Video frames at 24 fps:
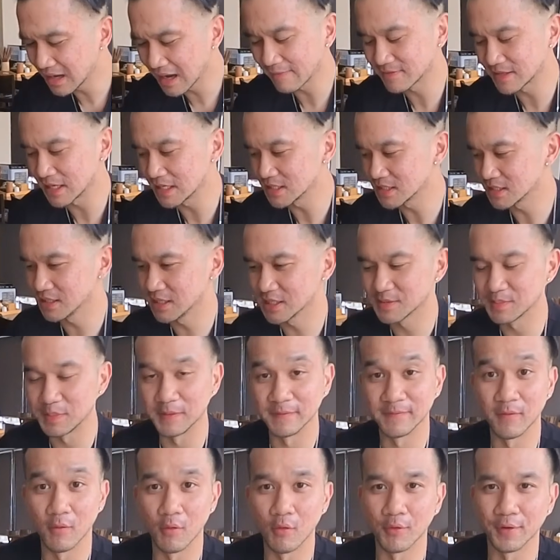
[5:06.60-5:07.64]
I've tasted this
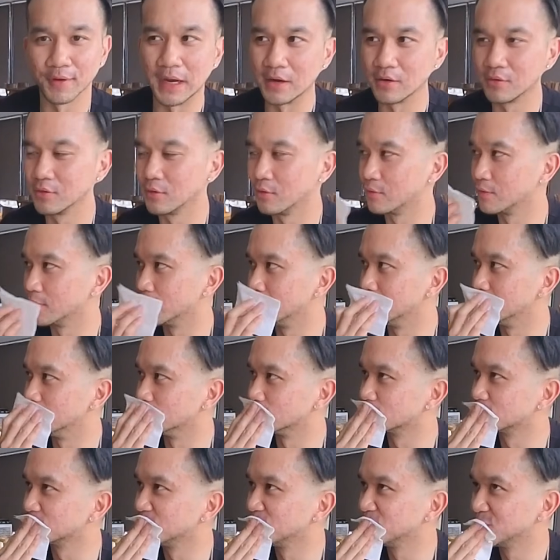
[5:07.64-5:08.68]
before. I don't know what it
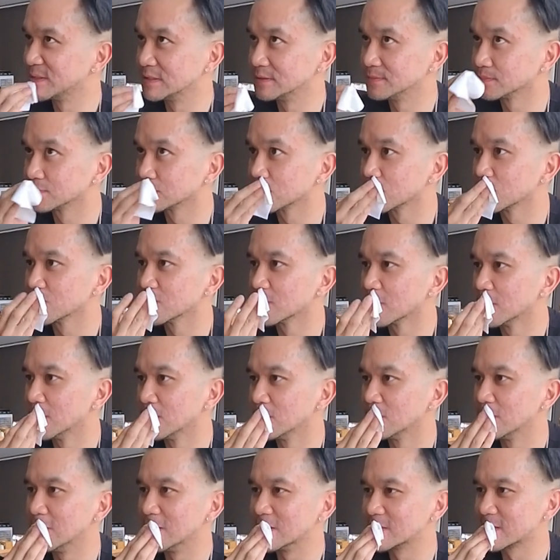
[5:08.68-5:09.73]
is.
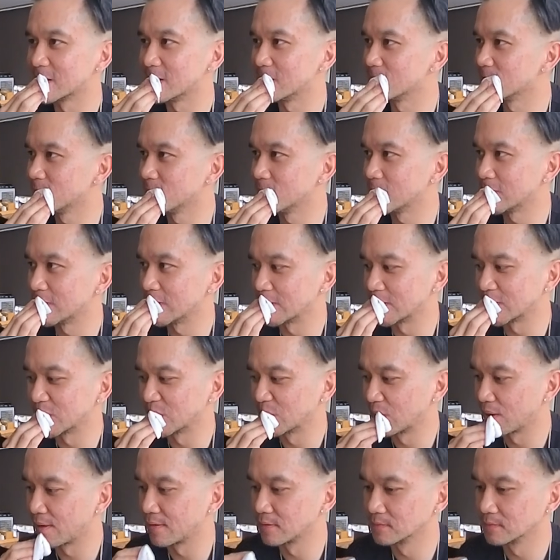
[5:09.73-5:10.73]
It's kind of like.